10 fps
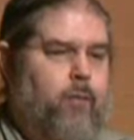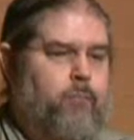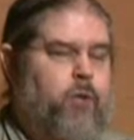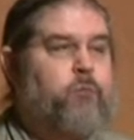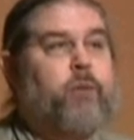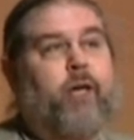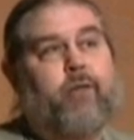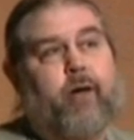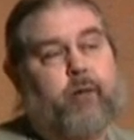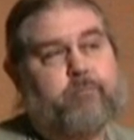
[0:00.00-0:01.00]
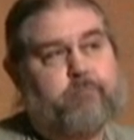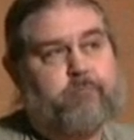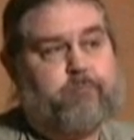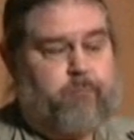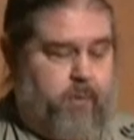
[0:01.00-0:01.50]
misplay there.
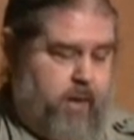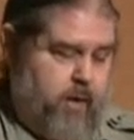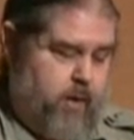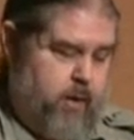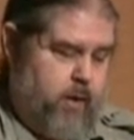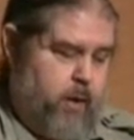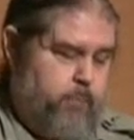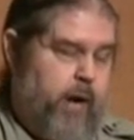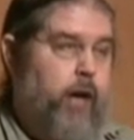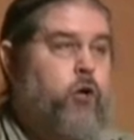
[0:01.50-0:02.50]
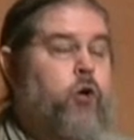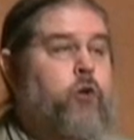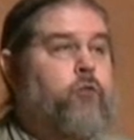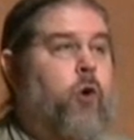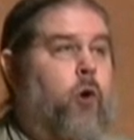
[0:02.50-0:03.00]
But I could
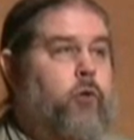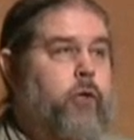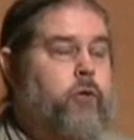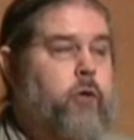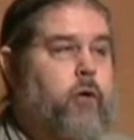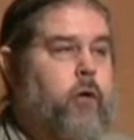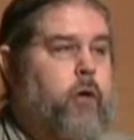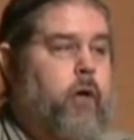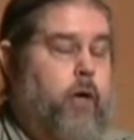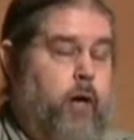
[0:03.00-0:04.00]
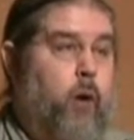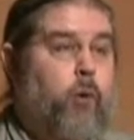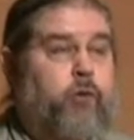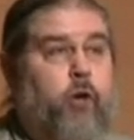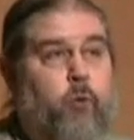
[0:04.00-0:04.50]
have called it, and I
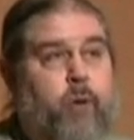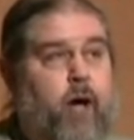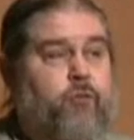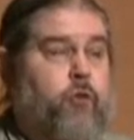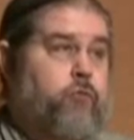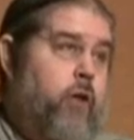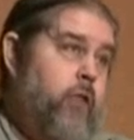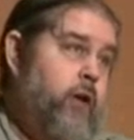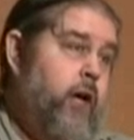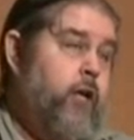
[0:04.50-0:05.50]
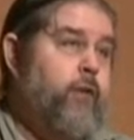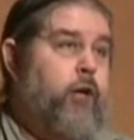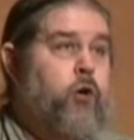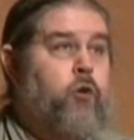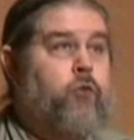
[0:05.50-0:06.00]
wanted to go positive rather than negative, I
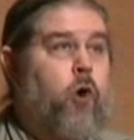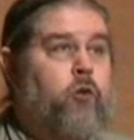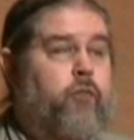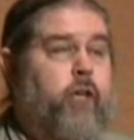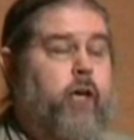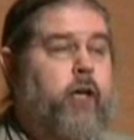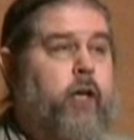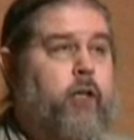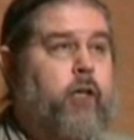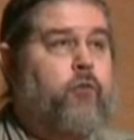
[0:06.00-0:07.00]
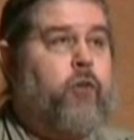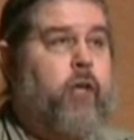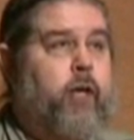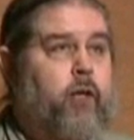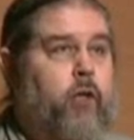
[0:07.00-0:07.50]
could have called it the Achilles
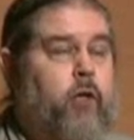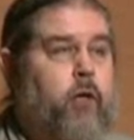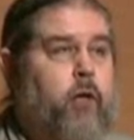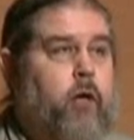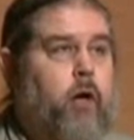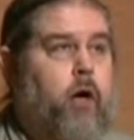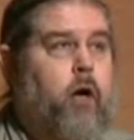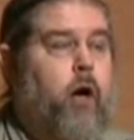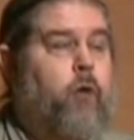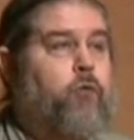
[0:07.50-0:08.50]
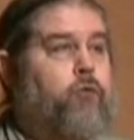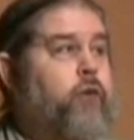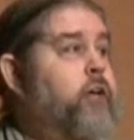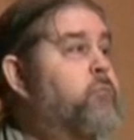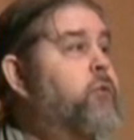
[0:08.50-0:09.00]
heel of the
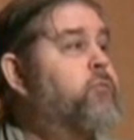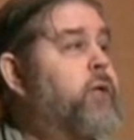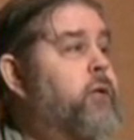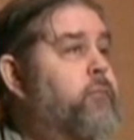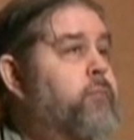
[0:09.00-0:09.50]
freedom movement.